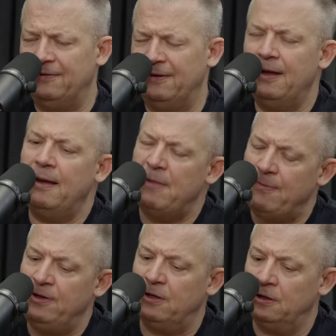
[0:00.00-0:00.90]
It may
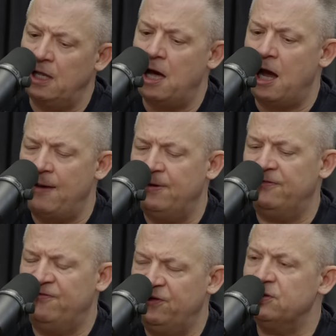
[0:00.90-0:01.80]
be a lie, but it
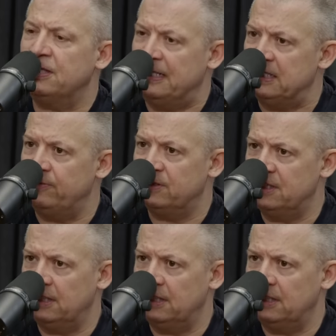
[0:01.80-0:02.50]
feels like intimacy.